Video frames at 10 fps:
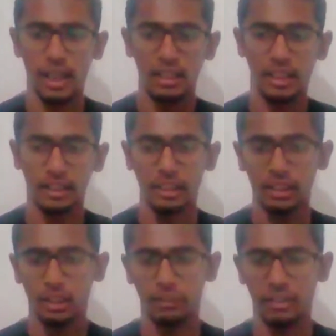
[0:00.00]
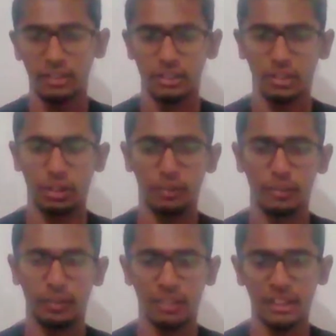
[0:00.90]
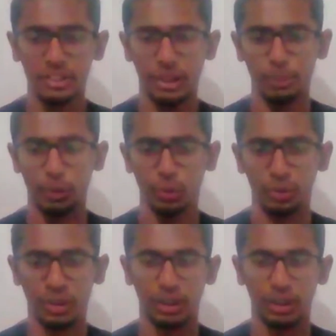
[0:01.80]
and technical advisor of Van City Pro